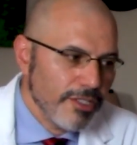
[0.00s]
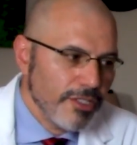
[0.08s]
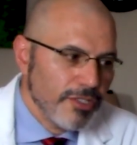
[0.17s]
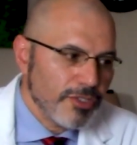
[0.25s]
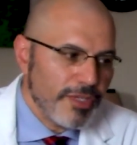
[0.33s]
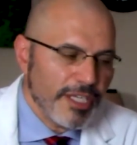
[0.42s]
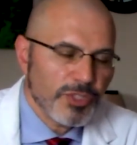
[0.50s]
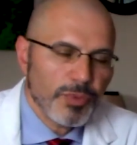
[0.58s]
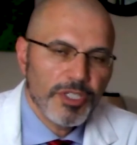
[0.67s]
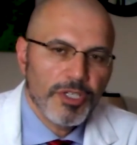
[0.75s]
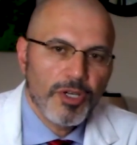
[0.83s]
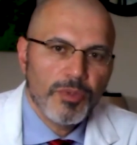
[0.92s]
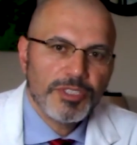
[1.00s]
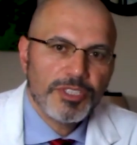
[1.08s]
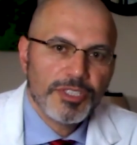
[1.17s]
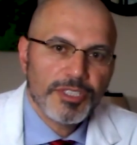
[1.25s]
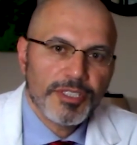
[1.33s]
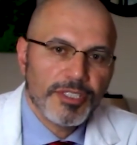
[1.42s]
So next we're going to go
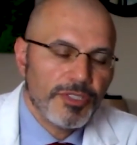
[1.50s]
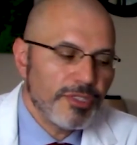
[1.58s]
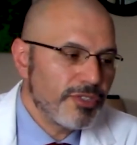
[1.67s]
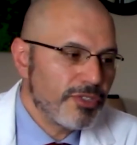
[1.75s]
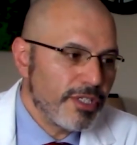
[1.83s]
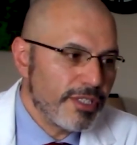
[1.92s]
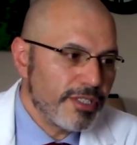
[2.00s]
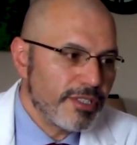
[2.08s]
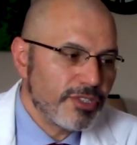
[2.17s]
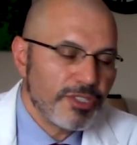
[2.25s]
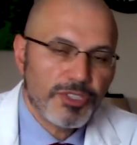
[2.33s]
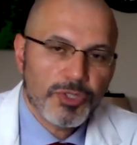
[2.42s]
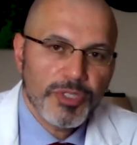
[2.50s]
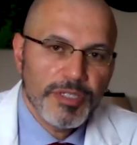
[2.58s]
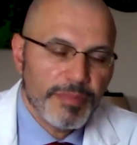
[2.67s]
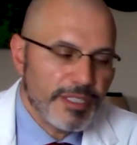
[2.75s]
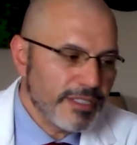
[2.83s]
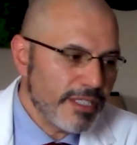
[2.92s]
into to
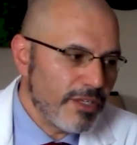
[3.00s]
treatment,